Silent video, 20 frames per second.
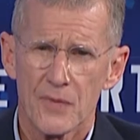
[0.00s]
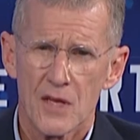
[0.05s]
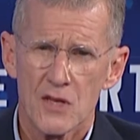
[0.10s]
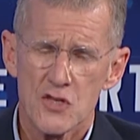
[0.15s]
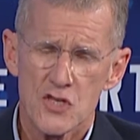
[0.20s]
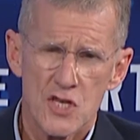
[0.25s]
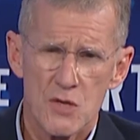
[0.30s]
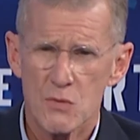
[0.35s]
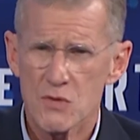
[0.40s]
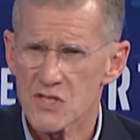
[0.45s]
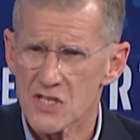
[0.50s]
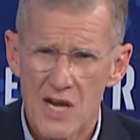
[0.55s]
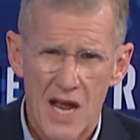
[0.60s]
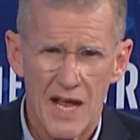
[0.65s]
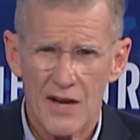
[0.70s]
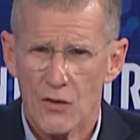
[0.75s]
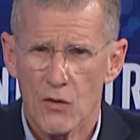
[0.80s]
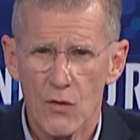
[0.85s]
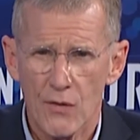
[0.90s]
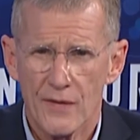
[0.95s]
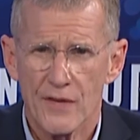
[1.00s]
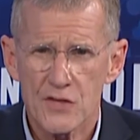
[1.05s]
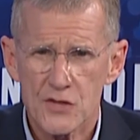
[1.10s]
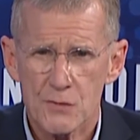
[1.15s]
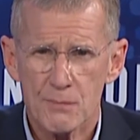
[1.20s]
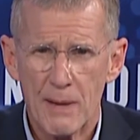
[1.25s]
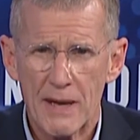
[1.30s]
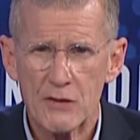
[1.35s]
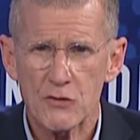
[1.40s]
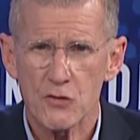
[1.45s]
she was not on the
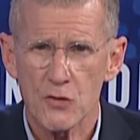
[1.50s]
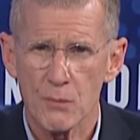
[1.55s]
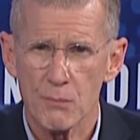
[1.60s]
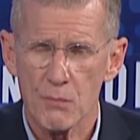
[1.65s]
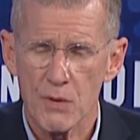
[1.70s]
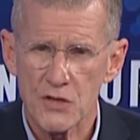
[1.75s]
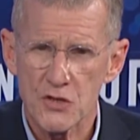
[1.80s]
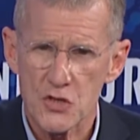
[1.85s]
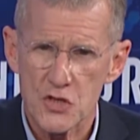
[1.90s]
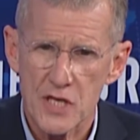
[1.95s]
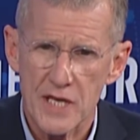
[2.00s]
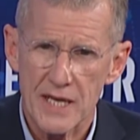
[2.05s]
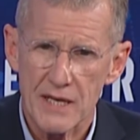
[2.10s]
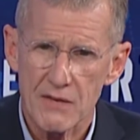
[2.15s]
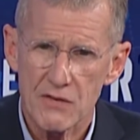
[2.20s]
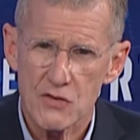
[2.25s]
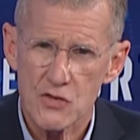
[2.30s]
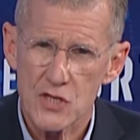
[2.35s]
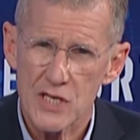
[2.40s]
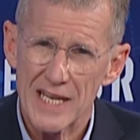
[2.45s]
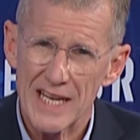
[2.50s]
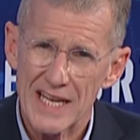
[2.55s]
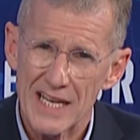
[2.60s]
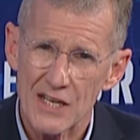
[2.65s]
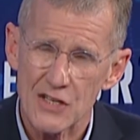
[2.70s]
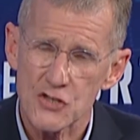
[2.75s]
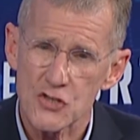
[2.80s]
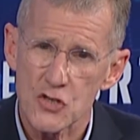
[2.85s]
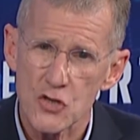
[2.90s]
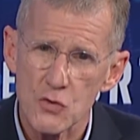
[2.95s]
spectrum, but she she hit
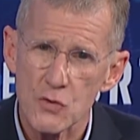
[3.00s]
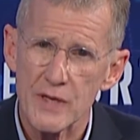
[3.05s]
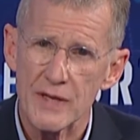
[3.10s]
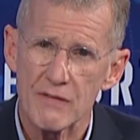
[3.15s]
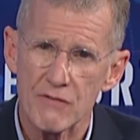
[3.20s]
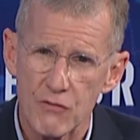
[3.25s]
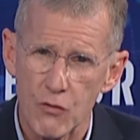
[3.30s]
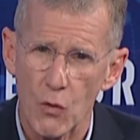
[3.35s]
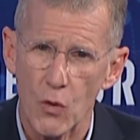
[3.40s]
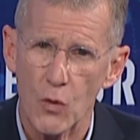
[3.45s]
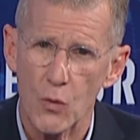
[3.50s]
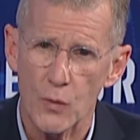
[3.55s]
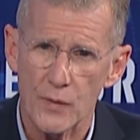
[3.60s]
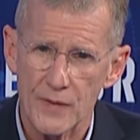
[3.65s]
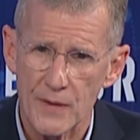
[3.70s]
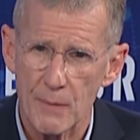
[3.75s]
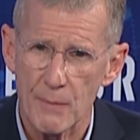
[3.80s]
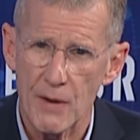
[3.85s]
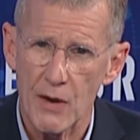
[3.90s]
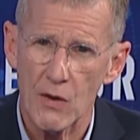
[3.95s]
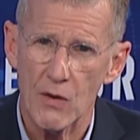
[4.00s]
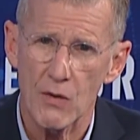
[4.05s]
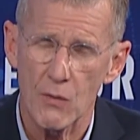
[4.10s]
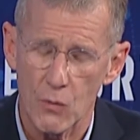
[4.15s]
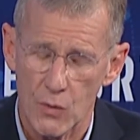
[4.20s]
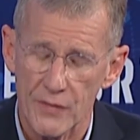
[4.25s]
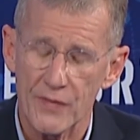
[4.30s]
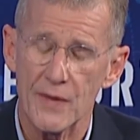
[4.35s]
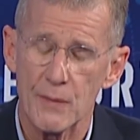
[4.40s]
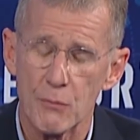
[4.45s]
a tuning fork with the Ameri-
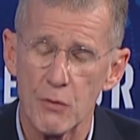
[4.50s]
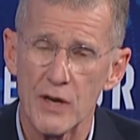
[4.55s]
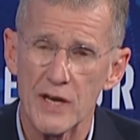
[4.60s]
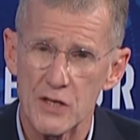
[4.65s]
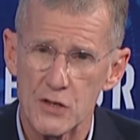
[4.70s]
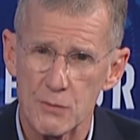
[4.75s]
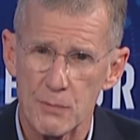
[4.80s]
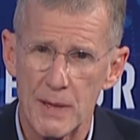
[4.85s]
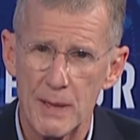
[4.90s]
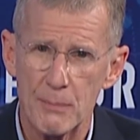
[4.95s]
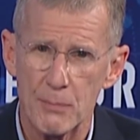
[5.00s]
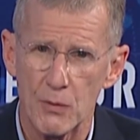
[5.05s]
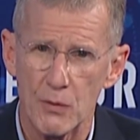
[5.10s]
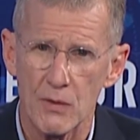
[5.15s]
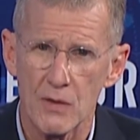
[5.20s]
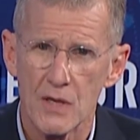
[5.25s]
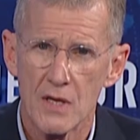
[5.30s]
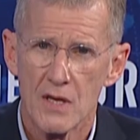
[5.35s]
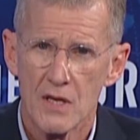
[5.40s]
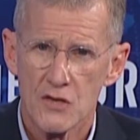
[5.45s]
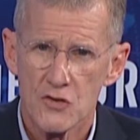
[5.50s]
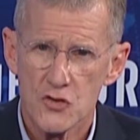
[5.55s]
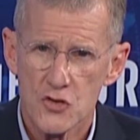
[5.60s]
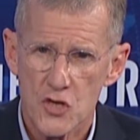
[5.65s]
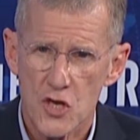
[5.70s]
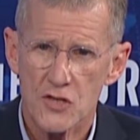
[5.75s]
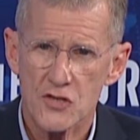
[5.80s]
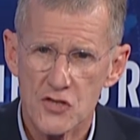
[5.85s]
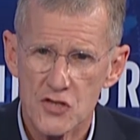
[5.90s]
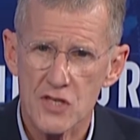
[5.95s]
with the British people
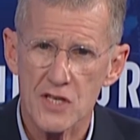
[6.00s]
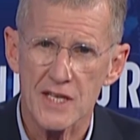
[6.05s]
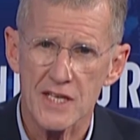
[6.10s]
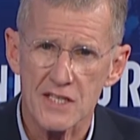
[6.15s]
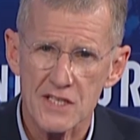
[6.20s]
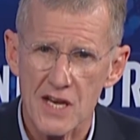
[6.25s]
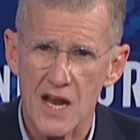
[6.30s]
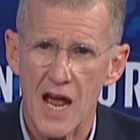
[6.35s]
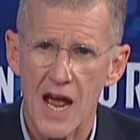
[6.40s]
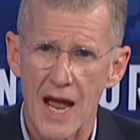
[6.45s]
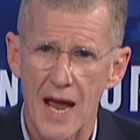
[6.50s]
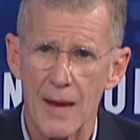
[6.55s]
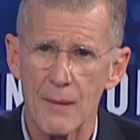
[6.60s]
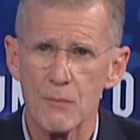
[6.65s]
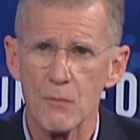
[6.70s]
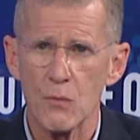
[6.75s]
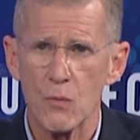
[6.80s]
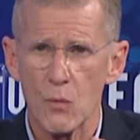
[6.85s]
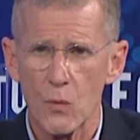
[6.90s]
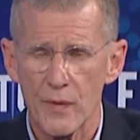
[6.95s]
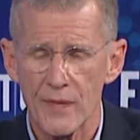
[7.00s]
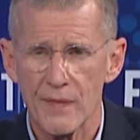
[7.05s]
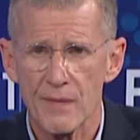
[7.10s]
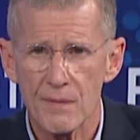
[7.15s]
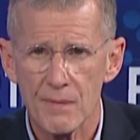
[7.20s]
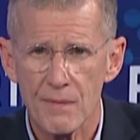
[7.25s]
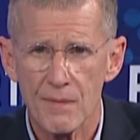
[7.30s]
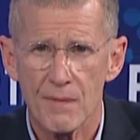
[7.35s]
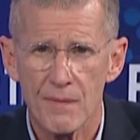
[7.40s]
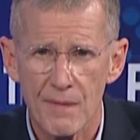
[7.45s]
just at a time when
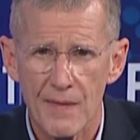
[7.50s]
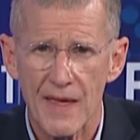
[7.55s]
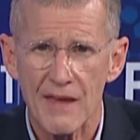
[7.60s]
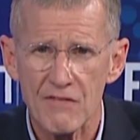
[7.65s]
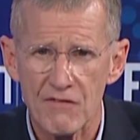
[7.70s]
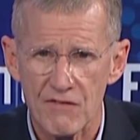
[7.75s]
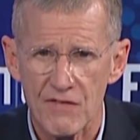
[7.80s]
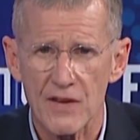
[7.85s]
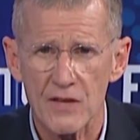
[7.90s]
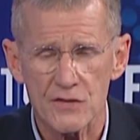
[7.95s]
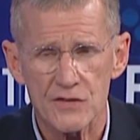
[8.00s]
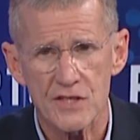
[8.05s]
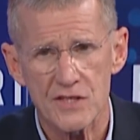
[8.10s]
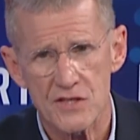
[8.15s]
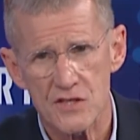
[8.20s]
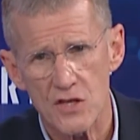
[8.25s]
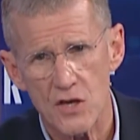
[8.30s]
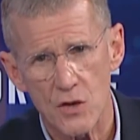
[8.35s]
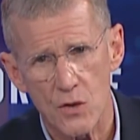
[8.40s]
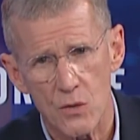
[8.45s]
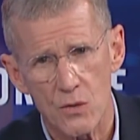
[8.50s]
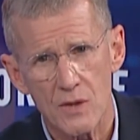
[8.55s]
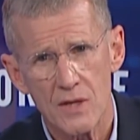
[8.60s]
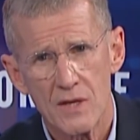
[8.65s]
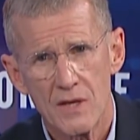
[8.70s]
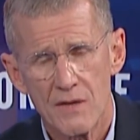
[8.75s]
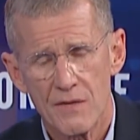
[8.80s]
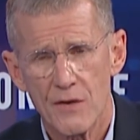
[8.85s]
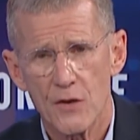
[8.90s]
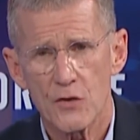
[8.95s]
they felt as though
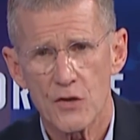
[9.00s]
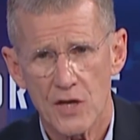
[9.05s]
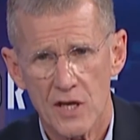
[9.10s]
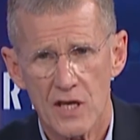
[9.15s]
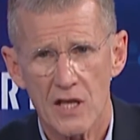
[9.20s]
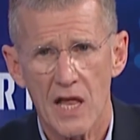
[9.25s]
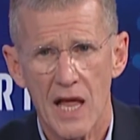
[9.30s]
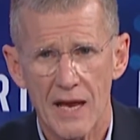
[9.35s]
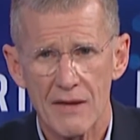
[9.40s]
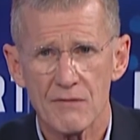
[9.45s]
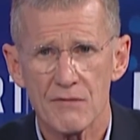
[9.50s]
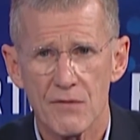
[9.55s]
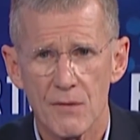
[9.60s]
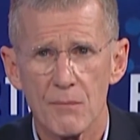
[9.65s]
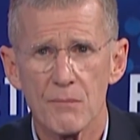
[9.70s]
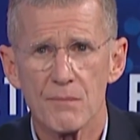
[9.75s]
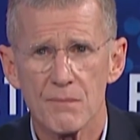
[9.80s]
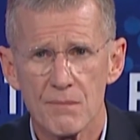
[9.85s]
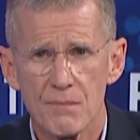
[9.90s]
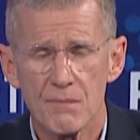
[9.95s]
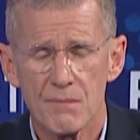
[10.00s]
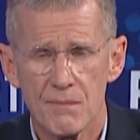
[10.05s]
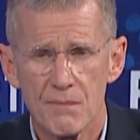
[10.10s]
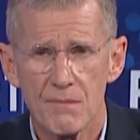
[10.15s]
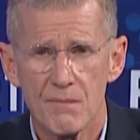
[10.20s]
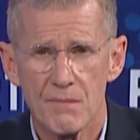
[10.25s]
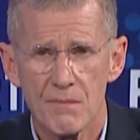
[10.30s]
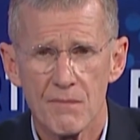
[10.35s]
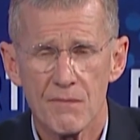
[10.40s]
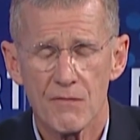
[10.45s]
their decline from
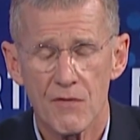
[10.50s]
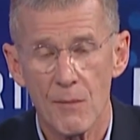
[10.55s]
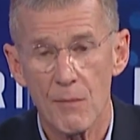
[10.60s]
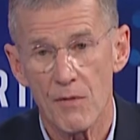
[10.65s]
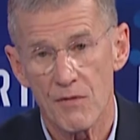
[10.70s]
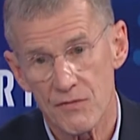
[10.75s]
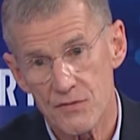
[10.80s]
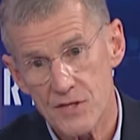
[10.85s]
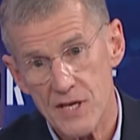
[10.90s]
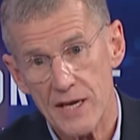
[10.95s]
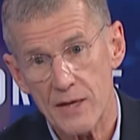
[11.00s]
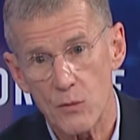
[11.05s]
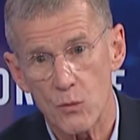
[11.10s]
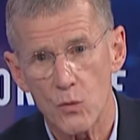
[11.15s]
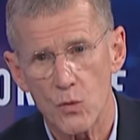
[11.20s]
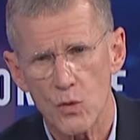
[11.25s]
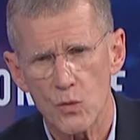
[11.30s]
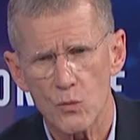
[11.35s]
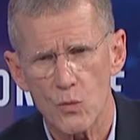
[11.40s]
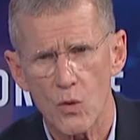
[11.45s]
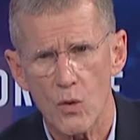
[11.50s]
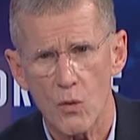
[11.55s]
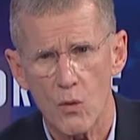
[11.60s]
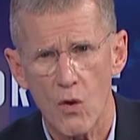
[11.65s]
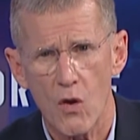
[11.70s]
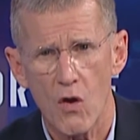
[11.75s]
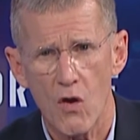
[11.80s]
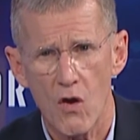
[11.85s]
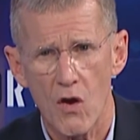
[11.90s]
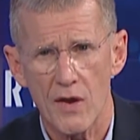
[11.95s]
from the Second World War
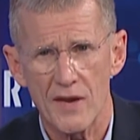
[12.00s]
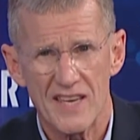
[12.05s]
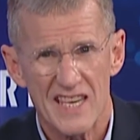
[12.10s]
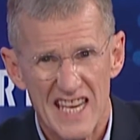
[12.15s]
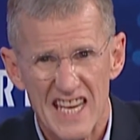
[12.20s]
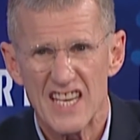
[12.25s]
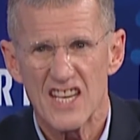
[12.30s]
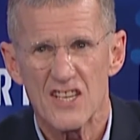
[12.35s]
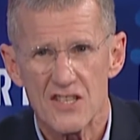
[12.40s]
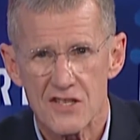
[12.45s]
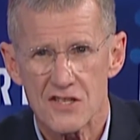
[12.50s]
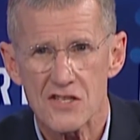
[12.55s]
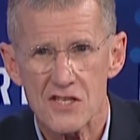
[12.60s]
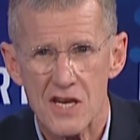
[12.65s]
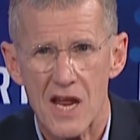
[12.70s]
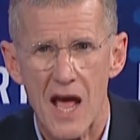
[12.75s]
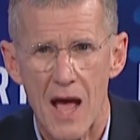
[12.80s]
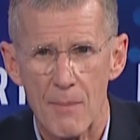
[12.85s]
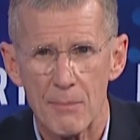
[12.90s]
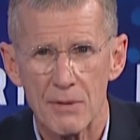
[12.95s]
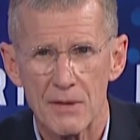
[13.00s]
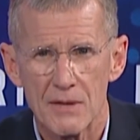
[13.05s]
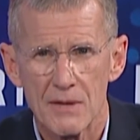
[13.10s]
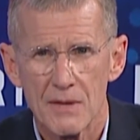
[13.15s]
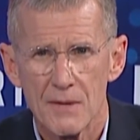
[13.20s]
on needed to stop.